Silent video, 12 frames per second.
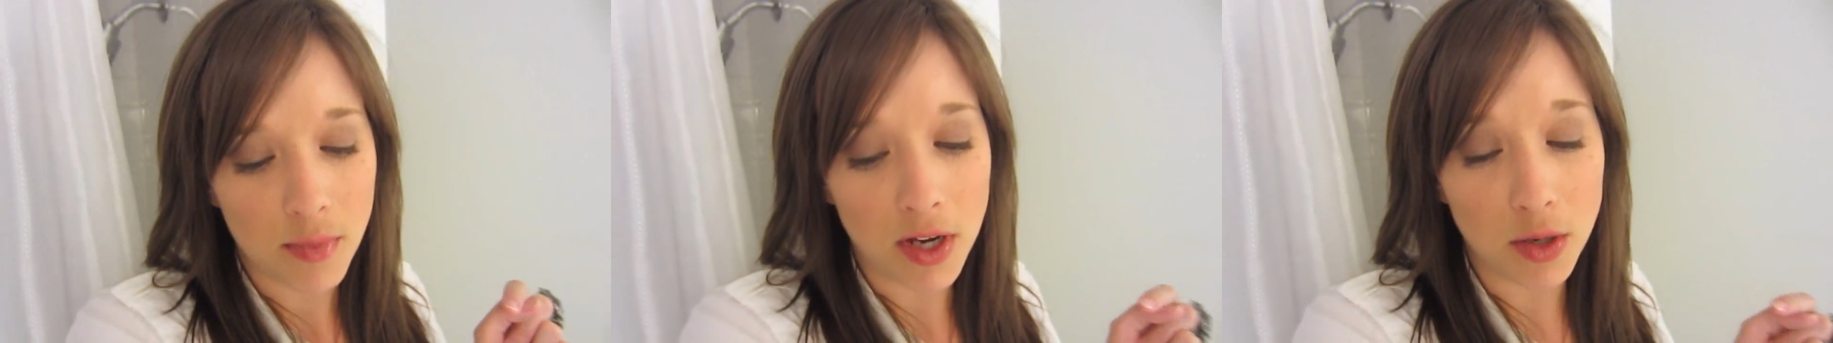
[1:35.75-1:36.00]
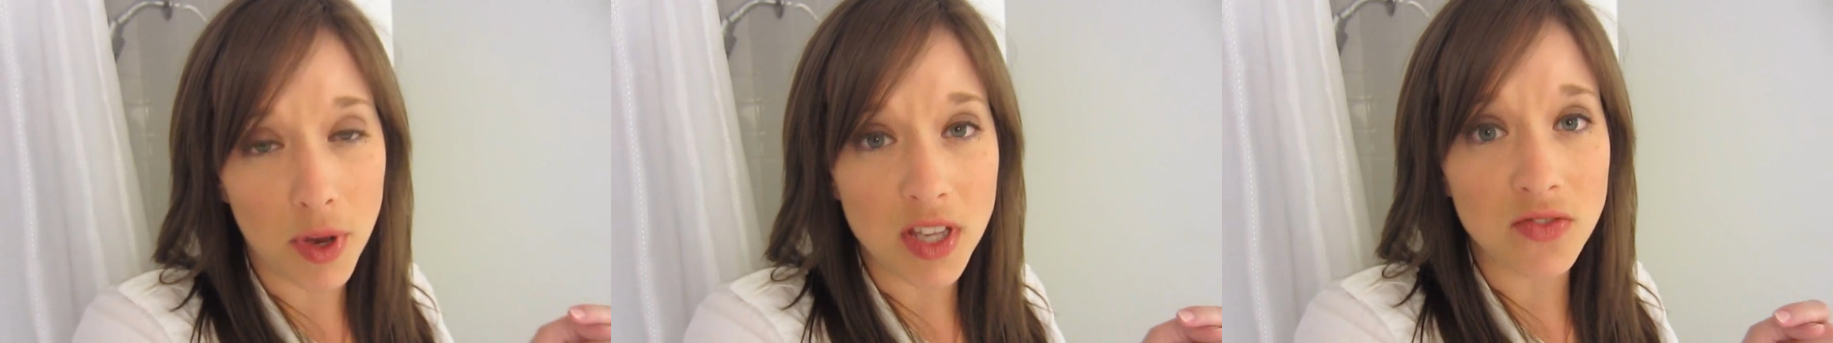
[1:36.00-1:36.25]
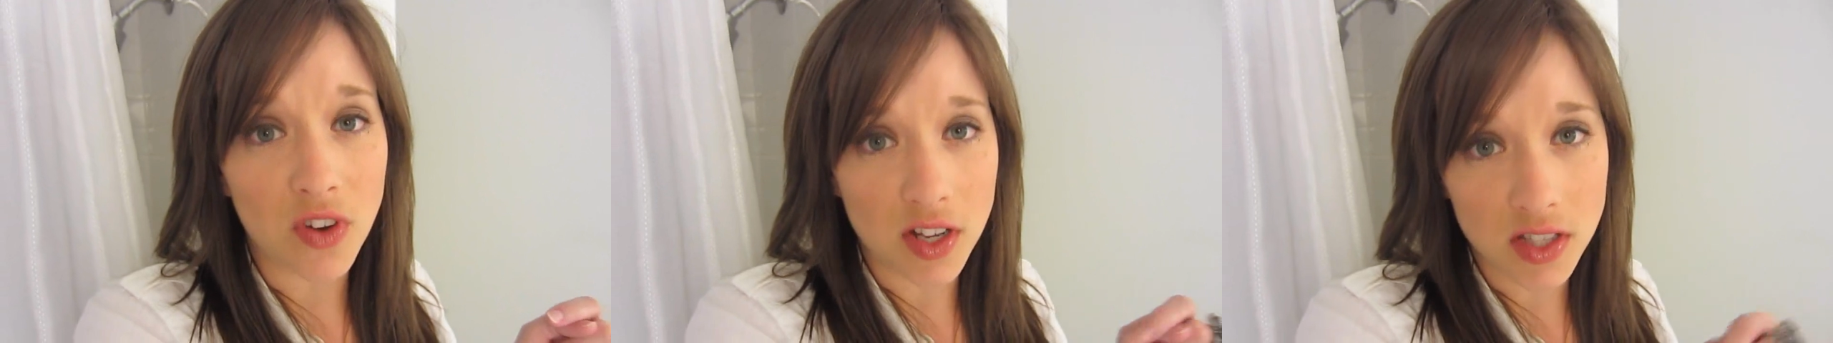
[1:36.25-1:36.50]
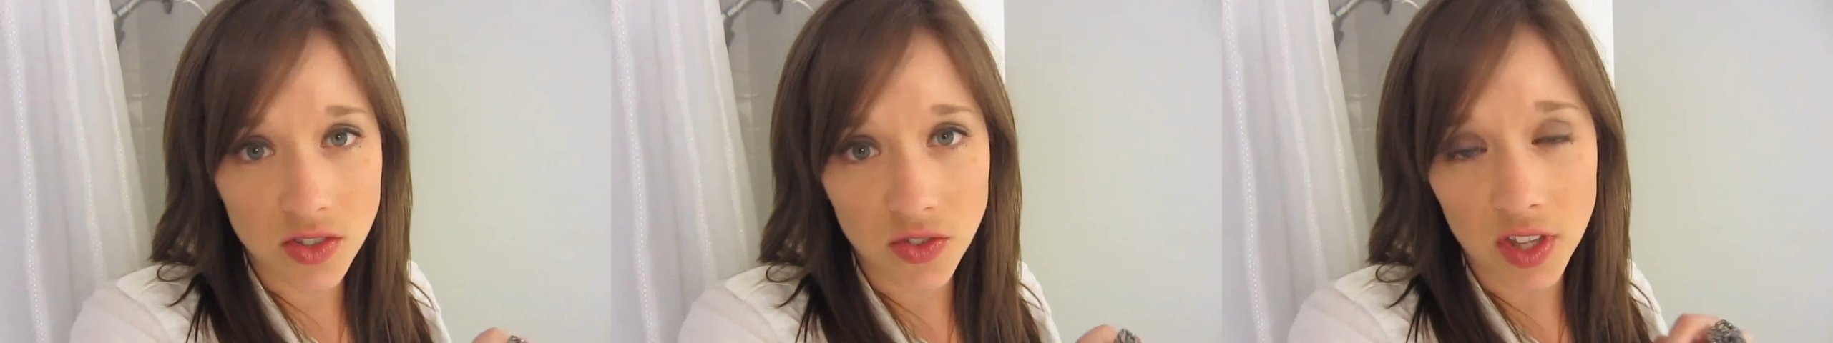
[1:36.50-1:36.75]
my new best
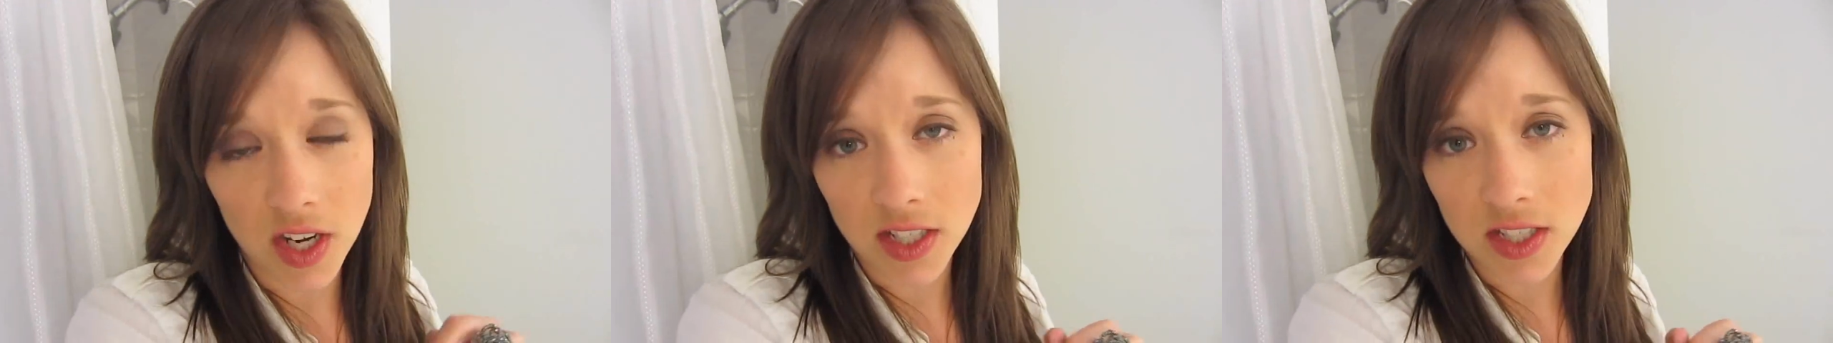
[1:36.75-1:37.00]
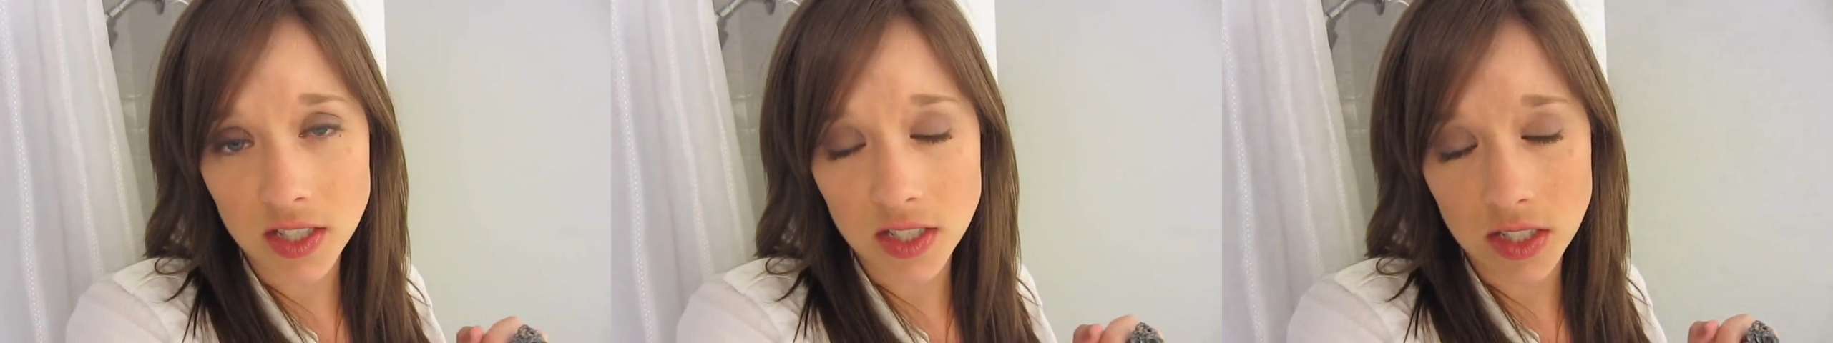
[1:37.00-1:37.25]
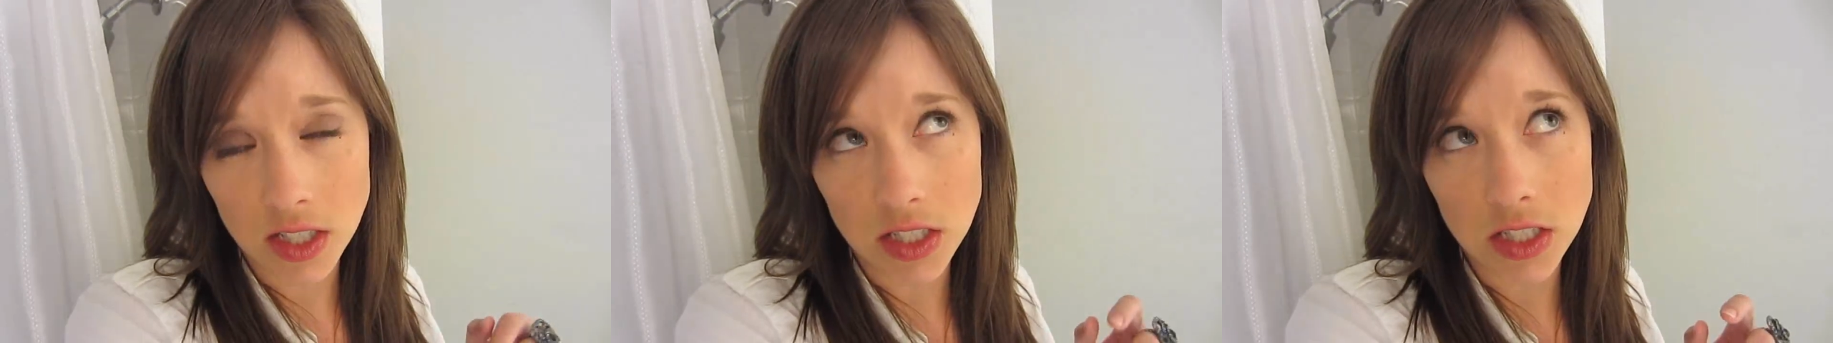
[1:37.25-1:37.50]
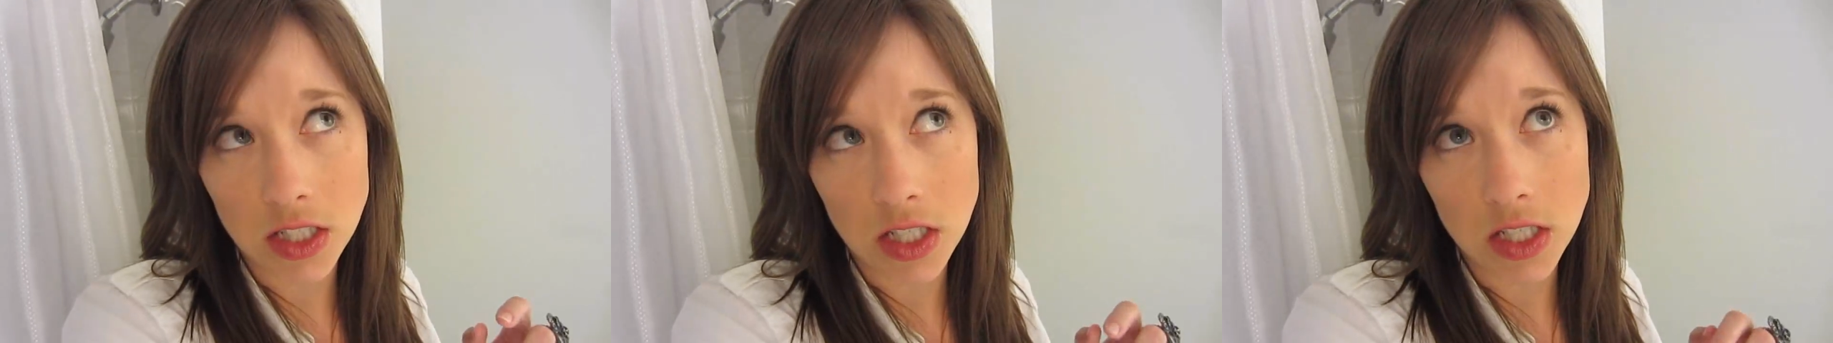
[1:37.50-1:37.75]
friends for the next
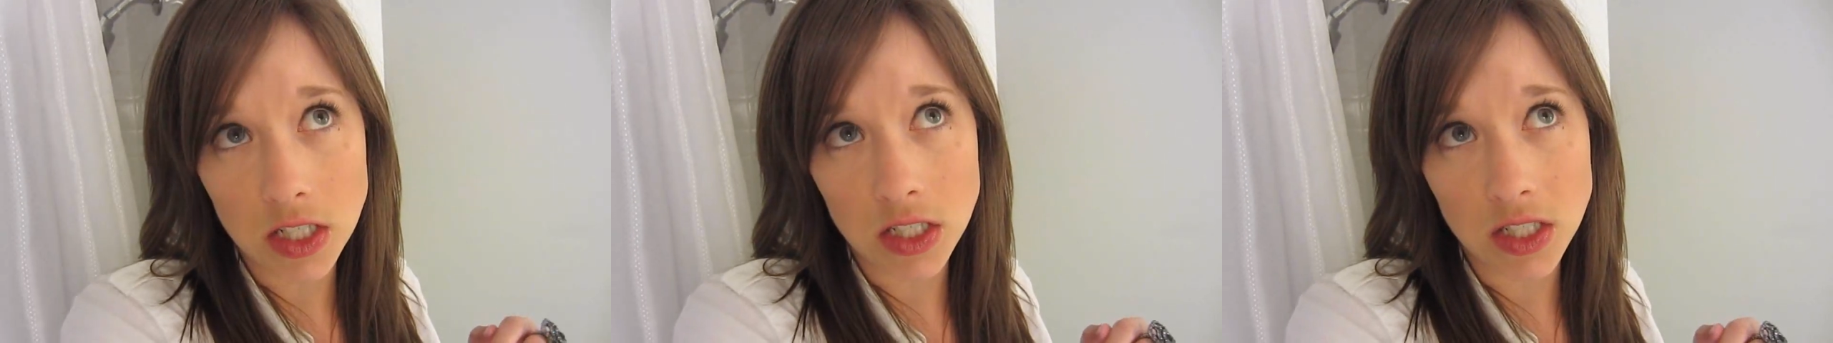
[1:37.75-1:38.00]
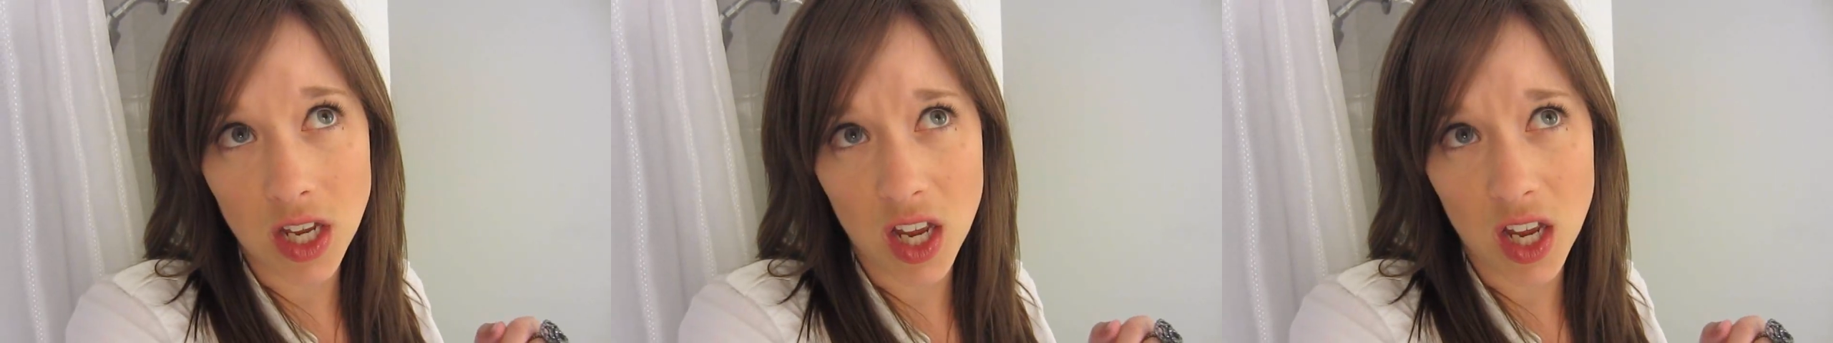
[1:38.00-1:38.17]
16